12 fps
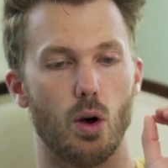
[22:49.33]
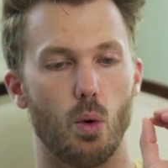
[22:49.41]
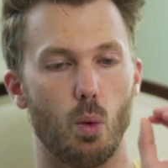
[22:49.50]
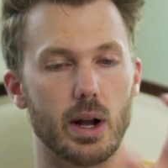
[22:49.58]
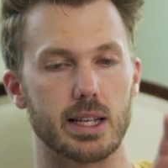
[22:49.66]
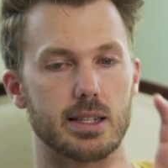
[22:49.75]

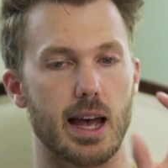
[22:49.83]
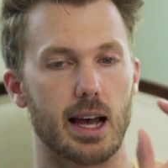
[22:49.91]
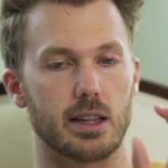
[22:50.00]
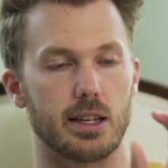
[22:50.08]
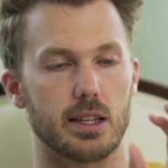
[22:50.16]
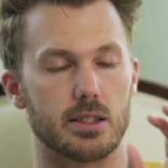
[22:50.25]
what
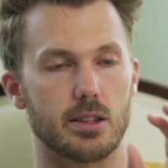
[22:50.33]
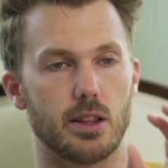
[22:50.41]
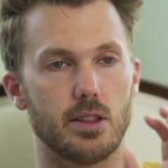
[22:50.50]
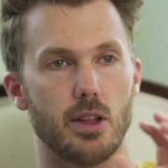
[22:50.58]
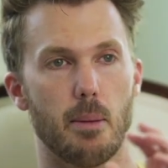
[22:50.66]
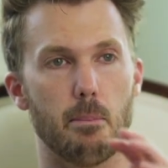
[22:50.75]
exactly is
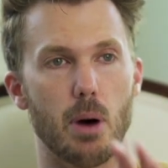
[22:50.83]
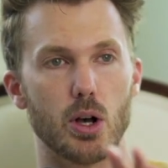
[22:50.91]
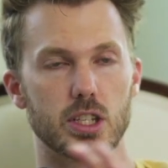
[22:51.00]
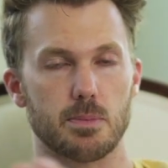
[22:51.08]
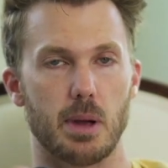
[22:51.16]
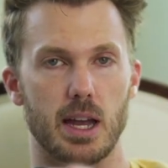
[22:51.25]
the
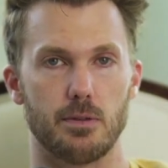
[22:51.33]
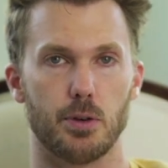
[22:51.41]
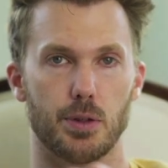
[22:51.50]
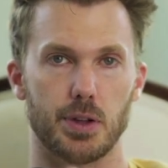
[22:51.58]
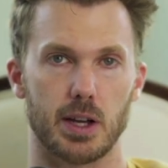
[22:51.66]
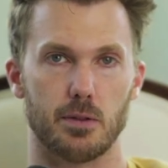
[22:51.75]
most
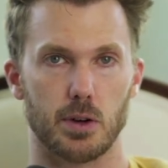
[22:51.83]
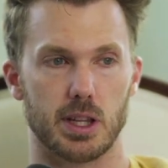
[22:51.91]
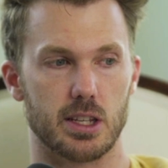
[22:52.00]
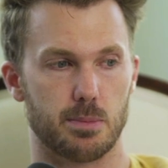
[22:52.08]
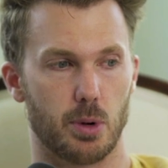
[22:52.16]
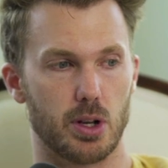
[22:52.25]
painful thing for
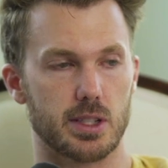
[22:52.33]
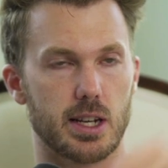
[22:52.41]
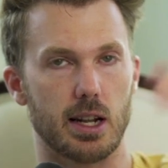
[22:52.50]
this person,